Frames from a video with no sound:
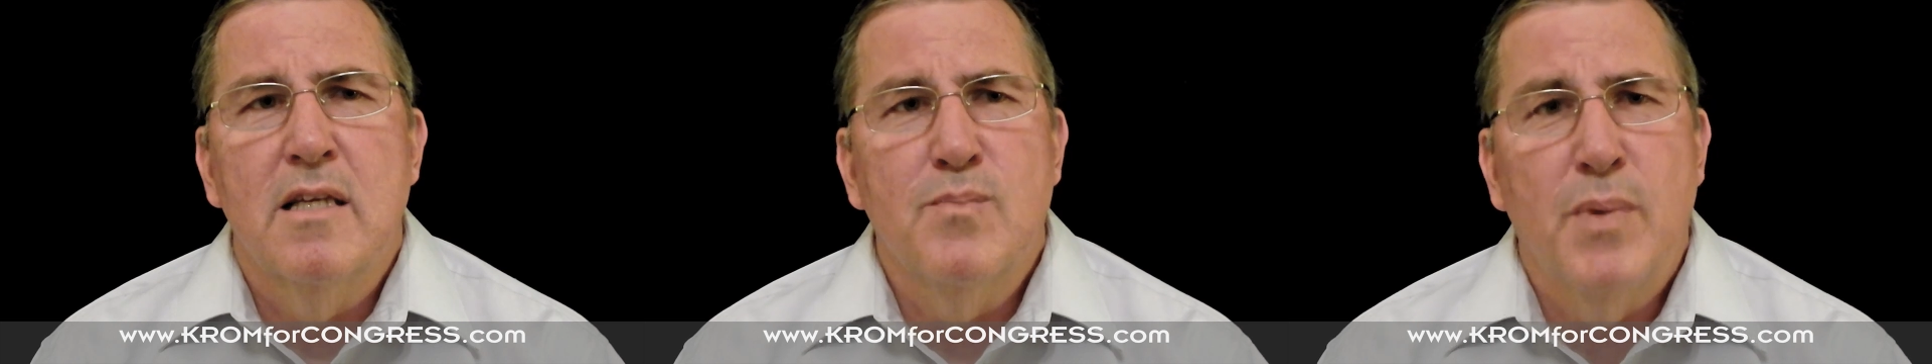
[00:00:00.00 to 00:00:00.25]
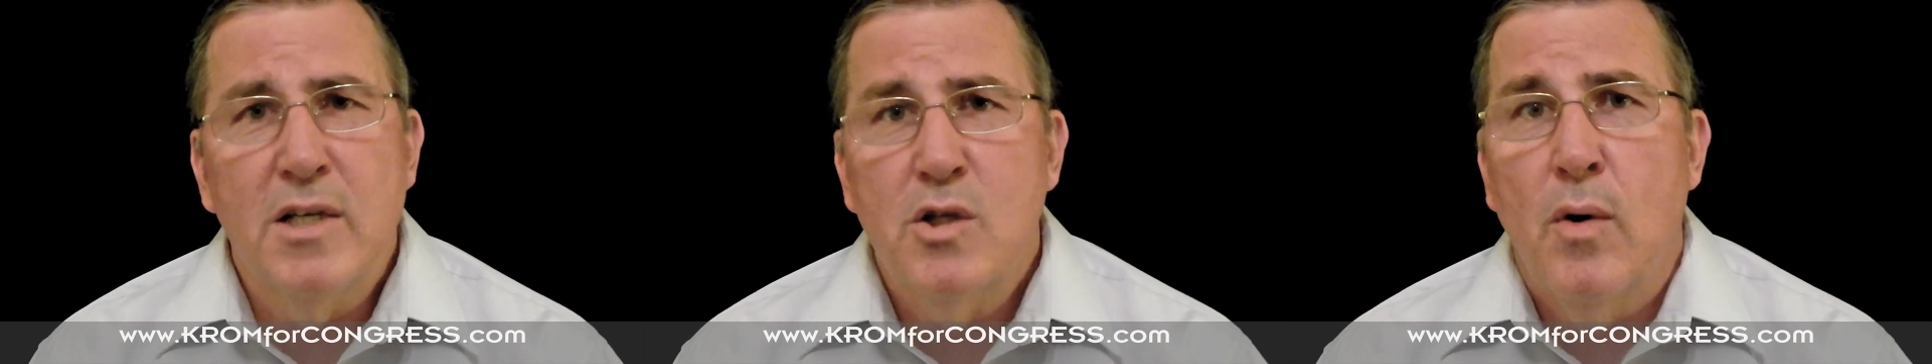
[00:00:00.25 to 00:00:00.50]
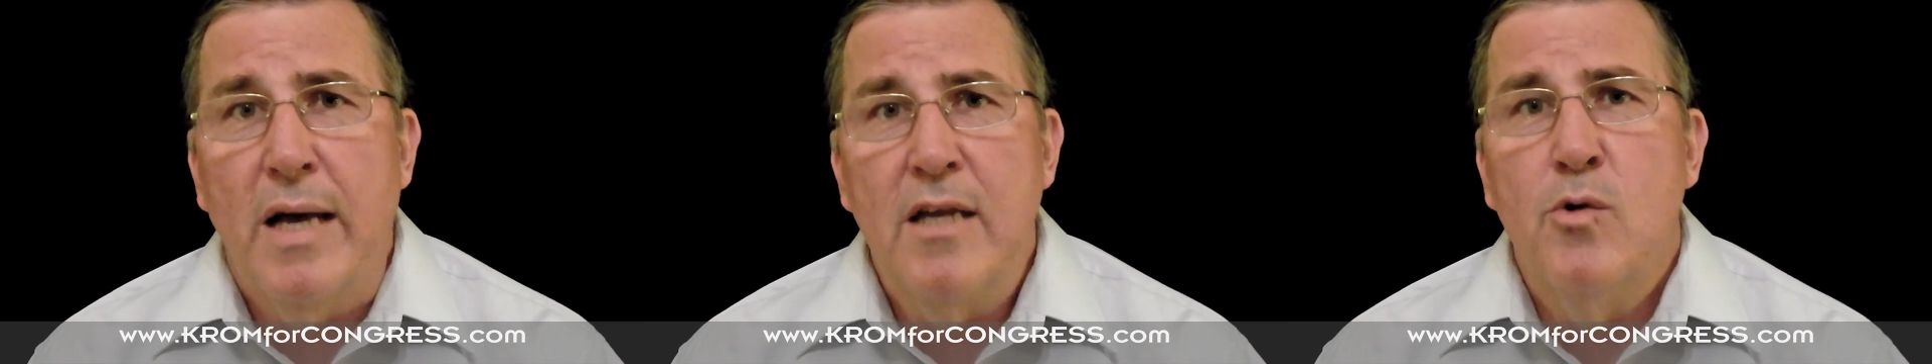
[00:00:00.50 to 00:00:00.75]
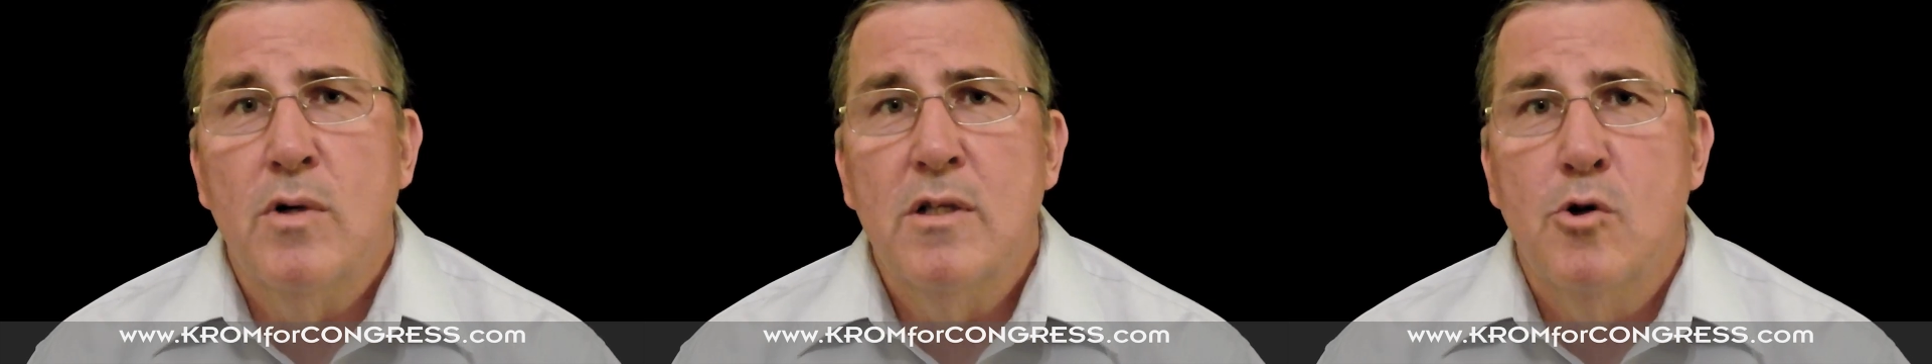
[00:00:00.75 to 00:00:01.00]
special
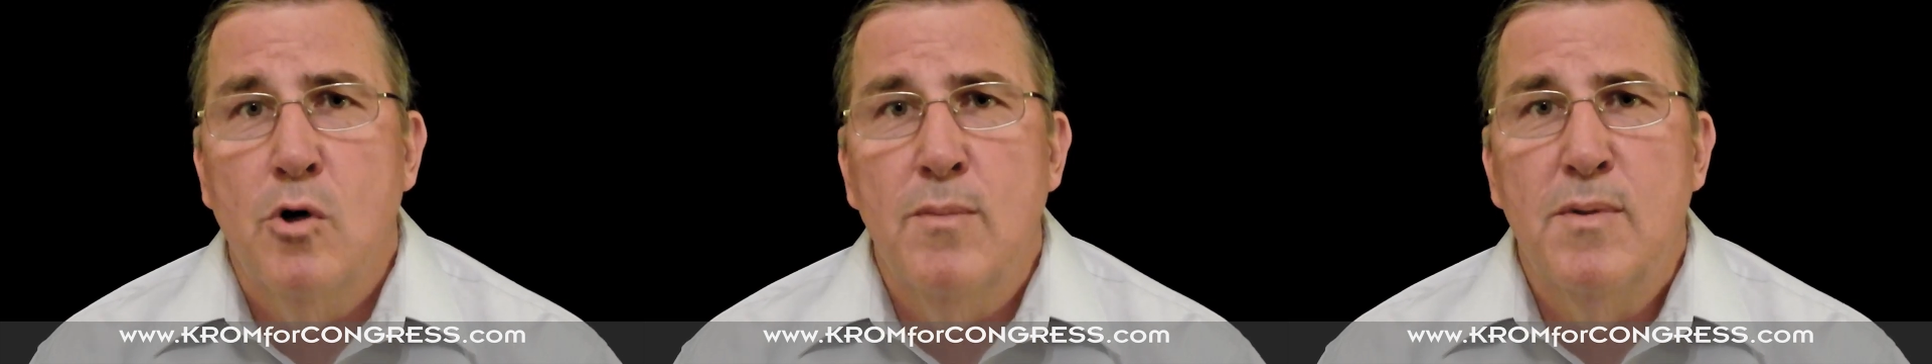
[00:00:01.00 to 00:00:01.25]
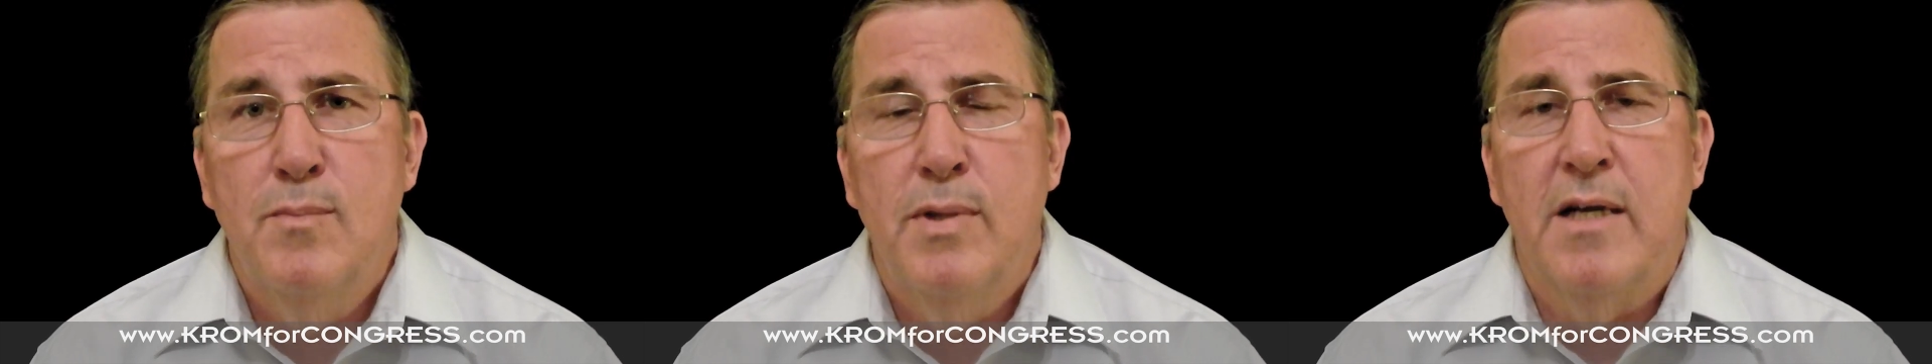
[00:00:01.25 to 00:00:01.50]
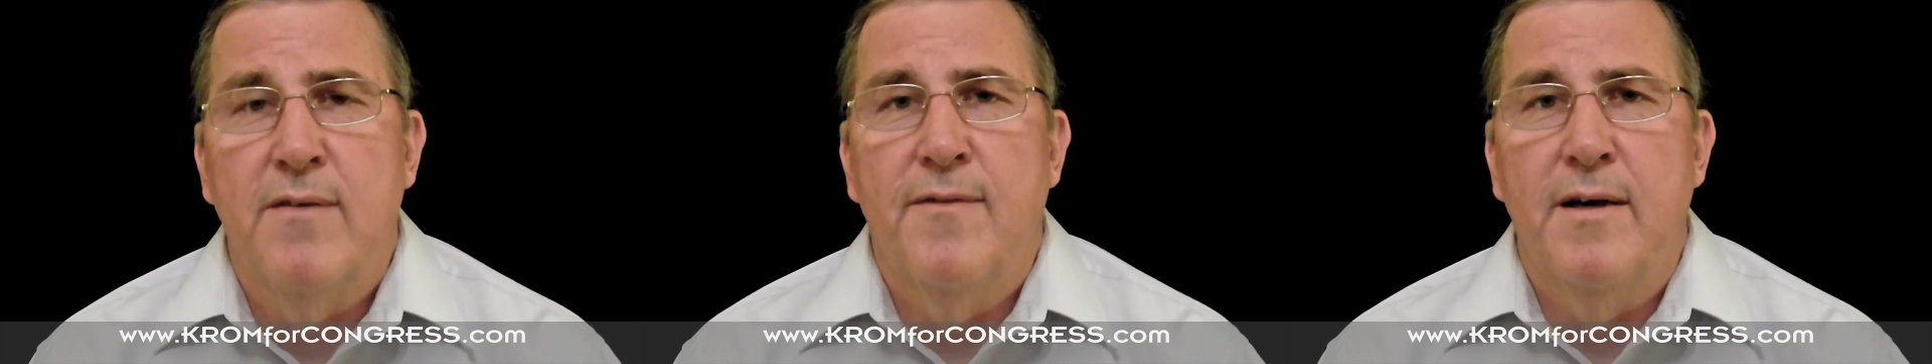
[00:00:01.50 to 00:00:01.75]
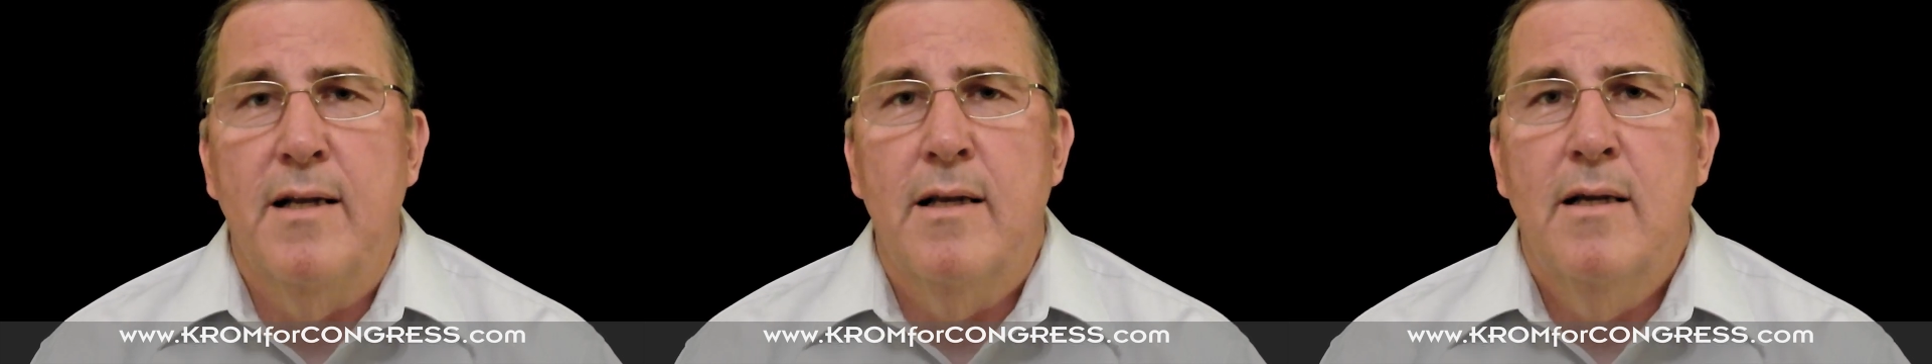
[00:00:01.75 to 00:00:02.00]
interest groups
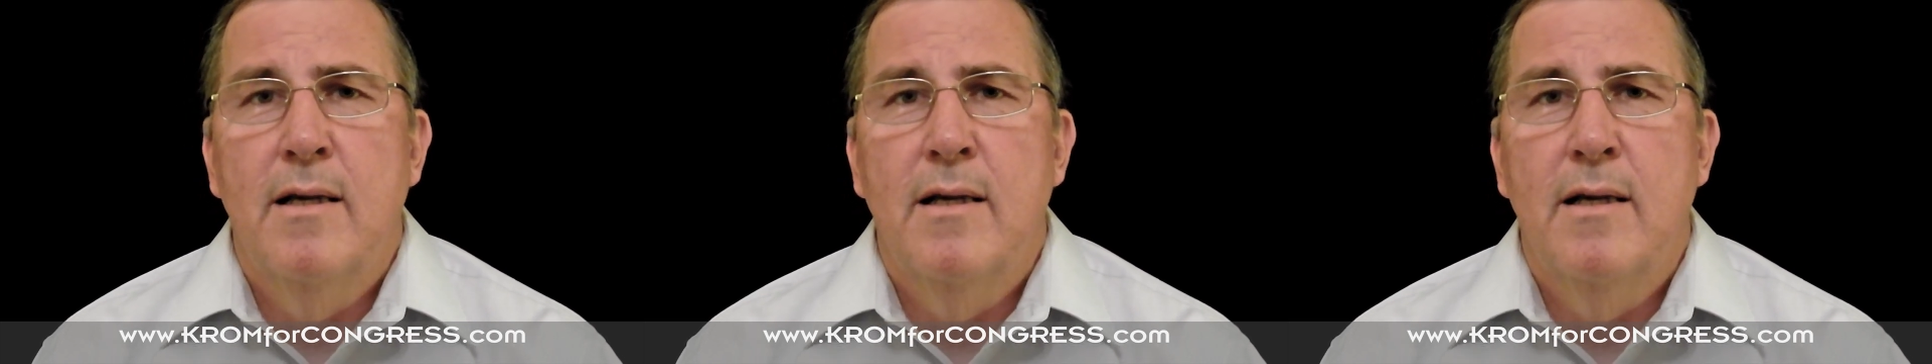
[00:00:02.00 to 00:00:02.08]
benefit,